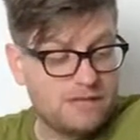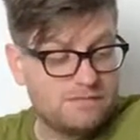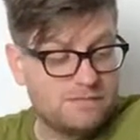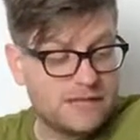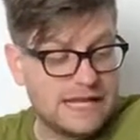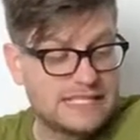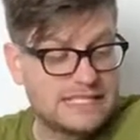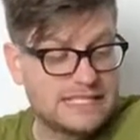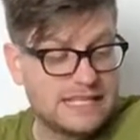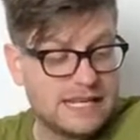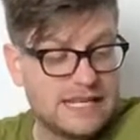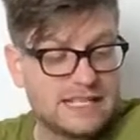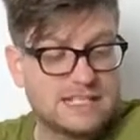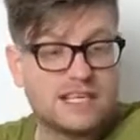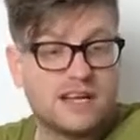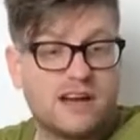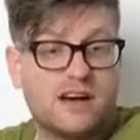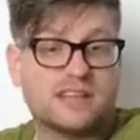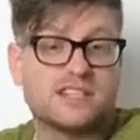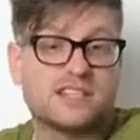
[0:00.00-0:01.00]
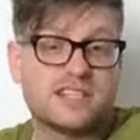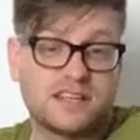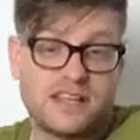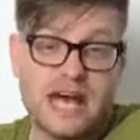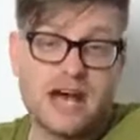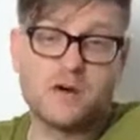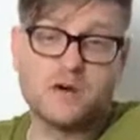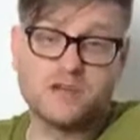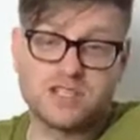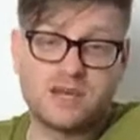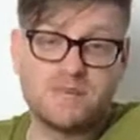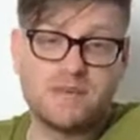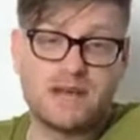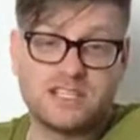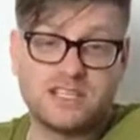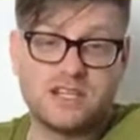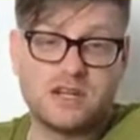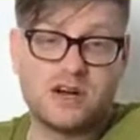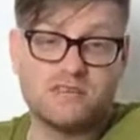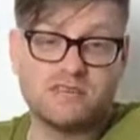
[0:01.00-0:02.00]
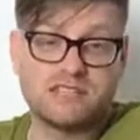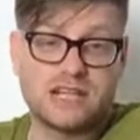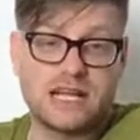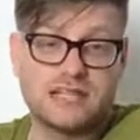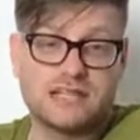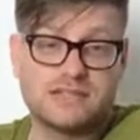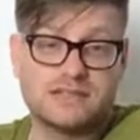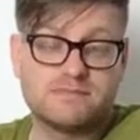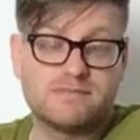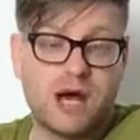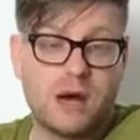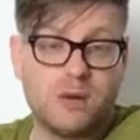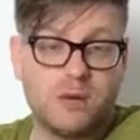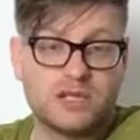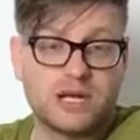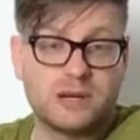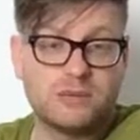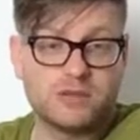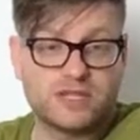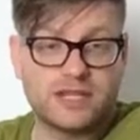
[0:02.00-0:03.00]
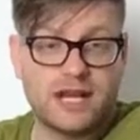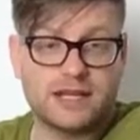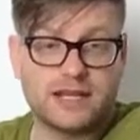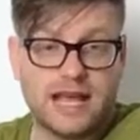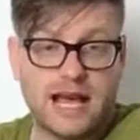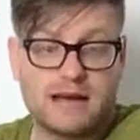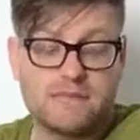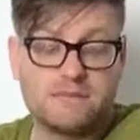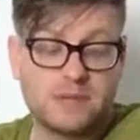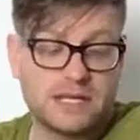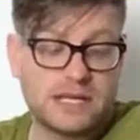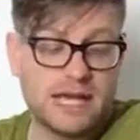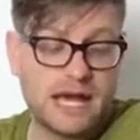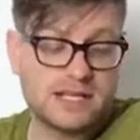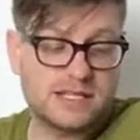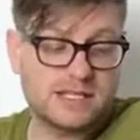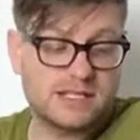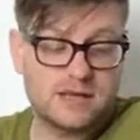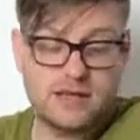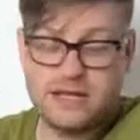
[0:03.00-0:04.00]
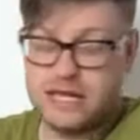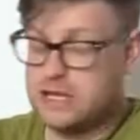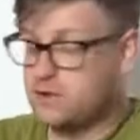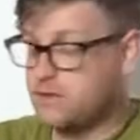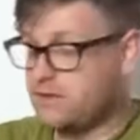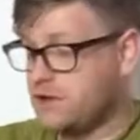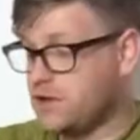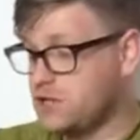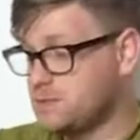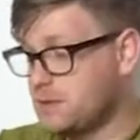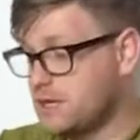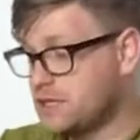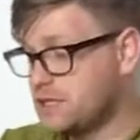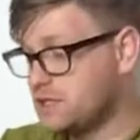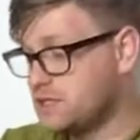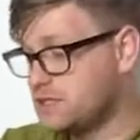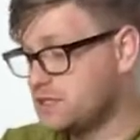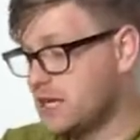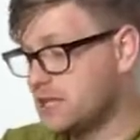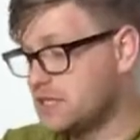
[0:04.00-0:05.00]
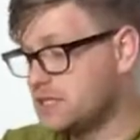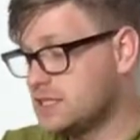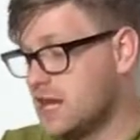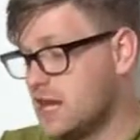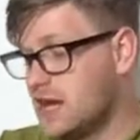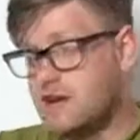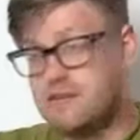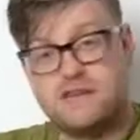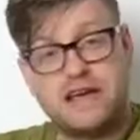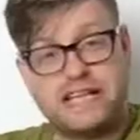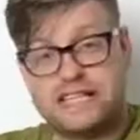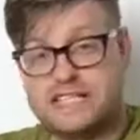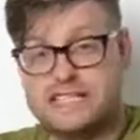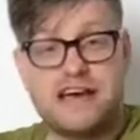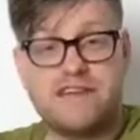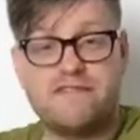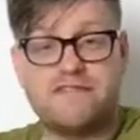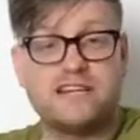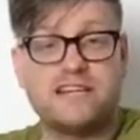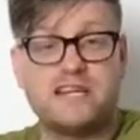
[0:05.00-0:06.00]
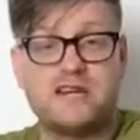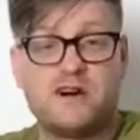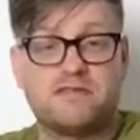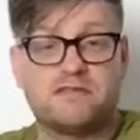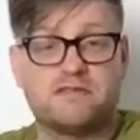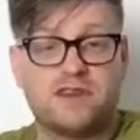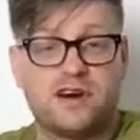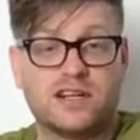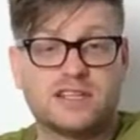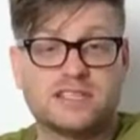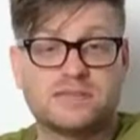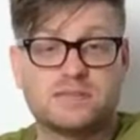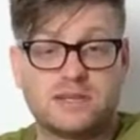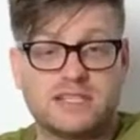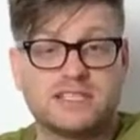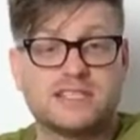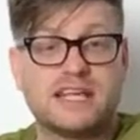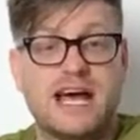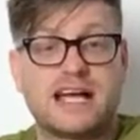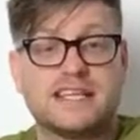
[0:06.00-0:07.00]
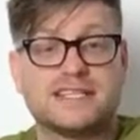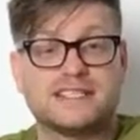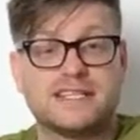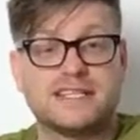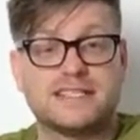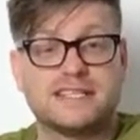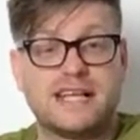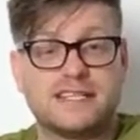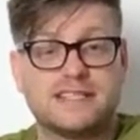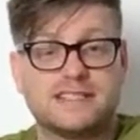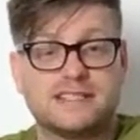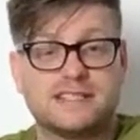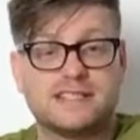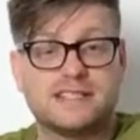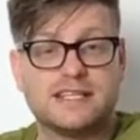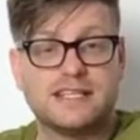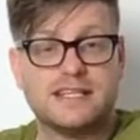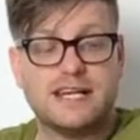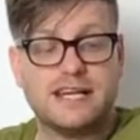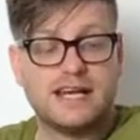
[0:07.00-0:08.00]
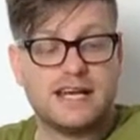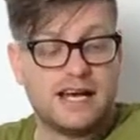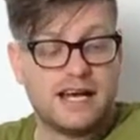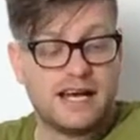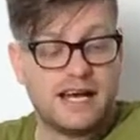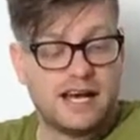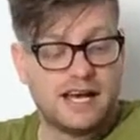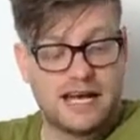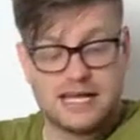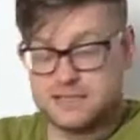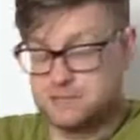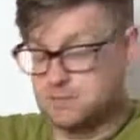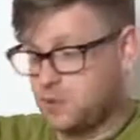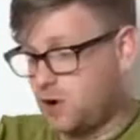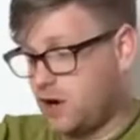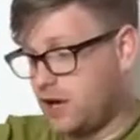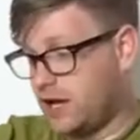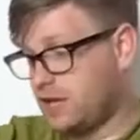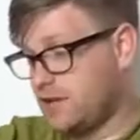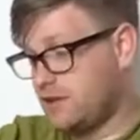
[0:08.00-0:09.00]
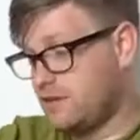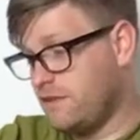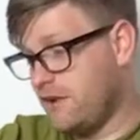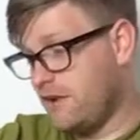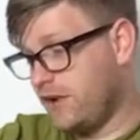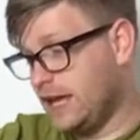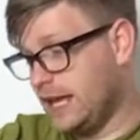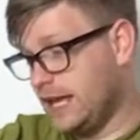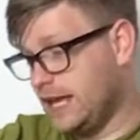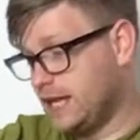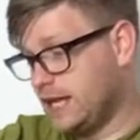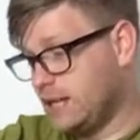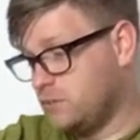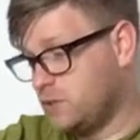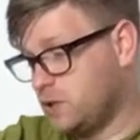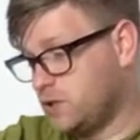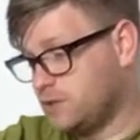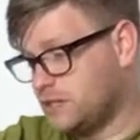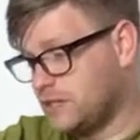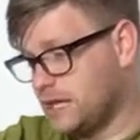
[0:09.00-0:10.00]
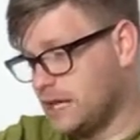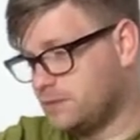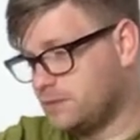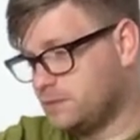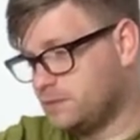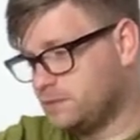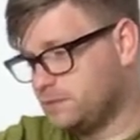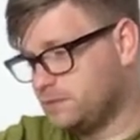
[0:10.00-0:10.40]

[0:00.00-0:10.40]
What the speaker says: Italy is the answer. That also makes a lot of sense. I will double check that, but yes, either of those makes good sense. It's definitely not France because that has 6 letters, as Brian very eagerly pointed out.